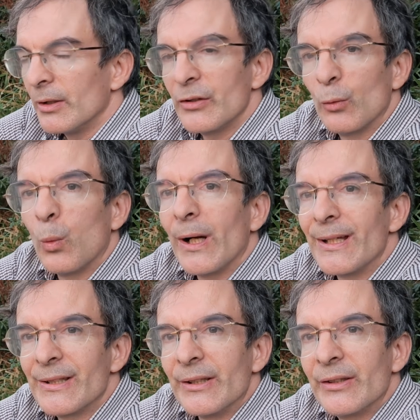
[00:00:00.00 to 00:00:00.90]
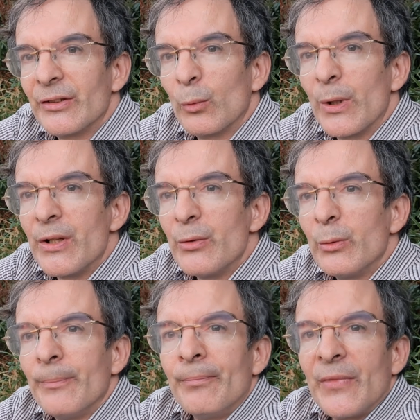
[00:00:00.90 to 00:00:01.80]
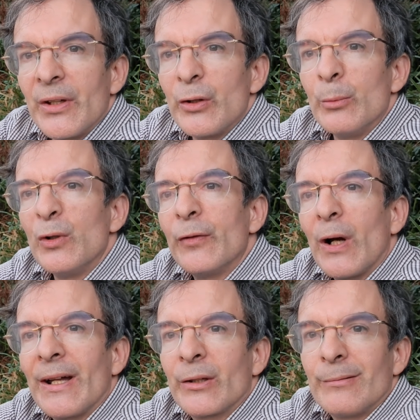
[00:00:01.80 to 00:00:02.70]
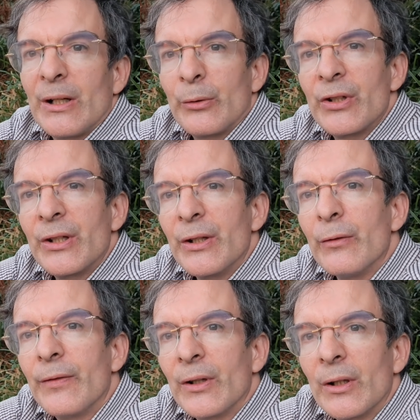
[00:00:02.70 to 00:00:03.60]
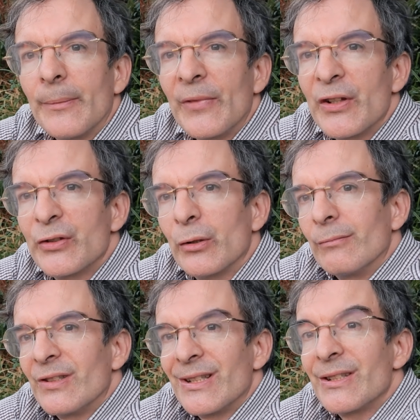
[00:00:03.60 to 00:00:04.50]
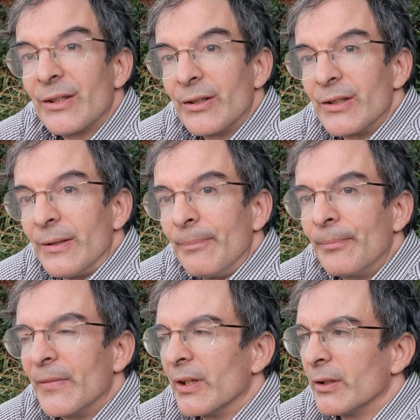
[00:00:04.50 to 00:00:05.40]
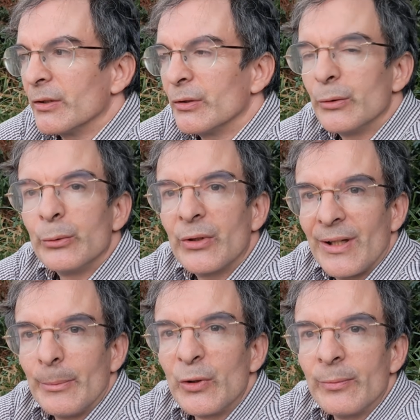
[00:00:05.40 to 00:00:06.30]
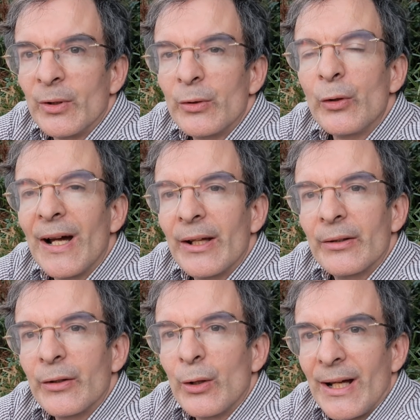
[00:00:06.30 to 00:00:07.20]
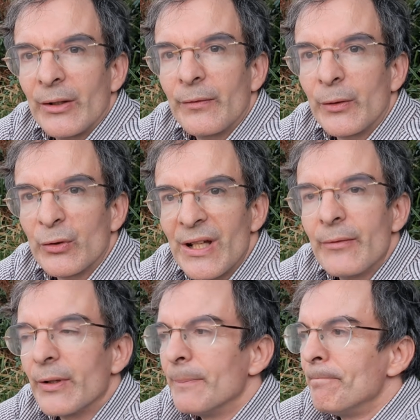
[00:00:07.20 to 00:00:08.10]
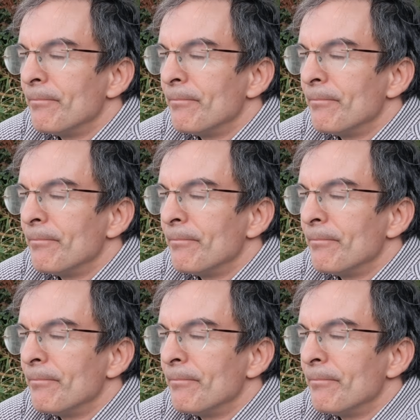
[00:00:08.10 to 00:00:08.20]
So why is it that when you move your hand around, you feel a certain resistance to that movement? Your hand feels heavy.